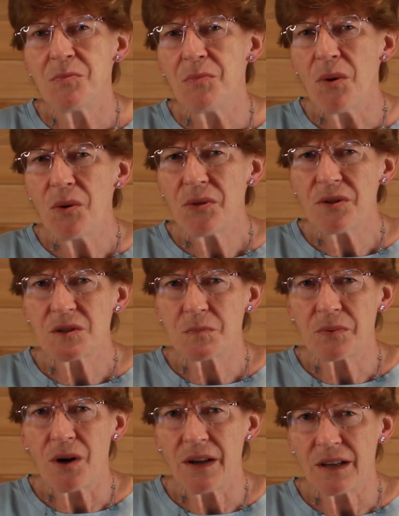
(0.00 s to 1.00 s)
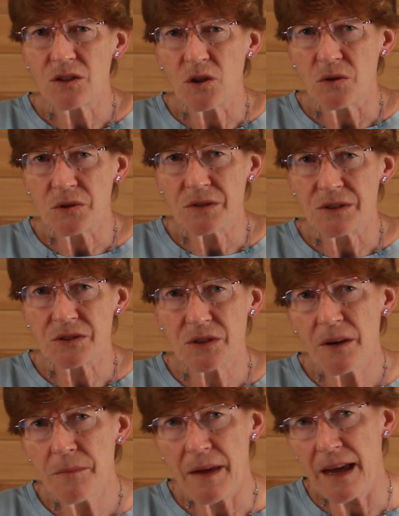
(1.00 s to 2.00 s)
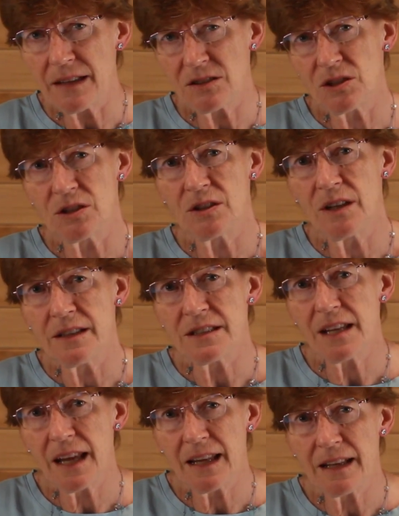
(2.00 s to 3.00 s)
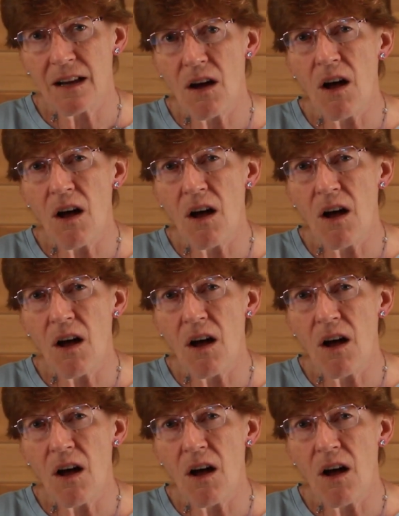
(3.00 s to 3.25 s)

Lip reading: Both the product owner and Scrum Master attend